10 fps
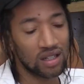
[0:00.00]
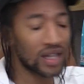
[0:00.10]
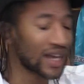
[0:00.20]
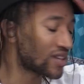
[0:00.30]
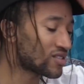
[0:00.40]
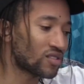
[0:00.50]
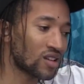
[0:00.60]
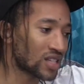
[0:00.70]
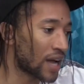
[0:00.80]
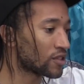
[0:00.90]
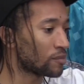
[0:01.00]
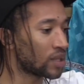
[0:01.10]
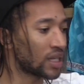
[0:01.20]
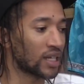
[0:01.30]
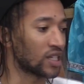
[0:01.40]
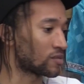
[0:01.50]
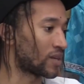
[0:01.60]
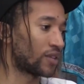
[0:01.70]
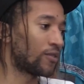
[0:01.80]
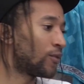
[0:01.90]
Like, it just doesn't have to be like this, man.